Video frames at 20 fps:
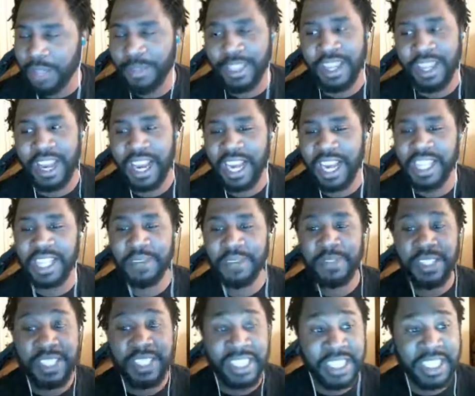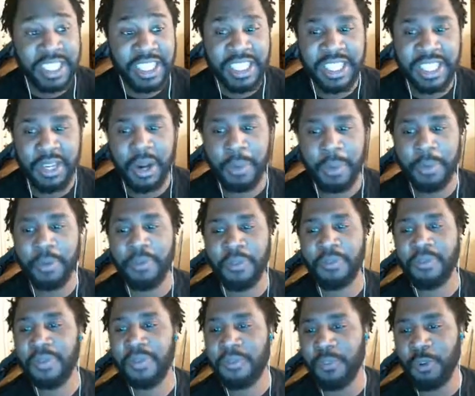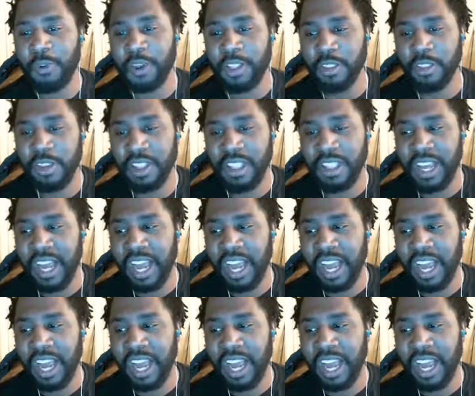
is the highest I've seen, so I'm a forty-three is the